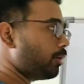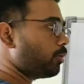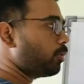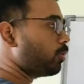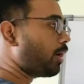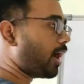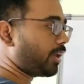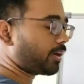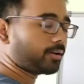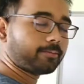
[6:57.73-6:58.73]

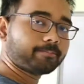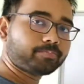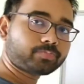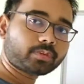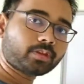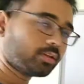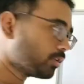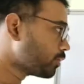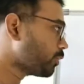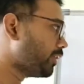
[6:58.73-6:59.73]
POR.
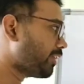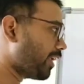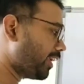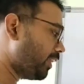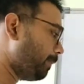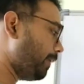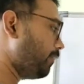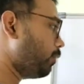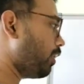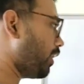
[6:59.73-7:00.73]
So in triangle
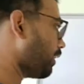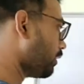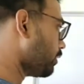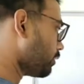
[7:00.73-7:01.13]
POR,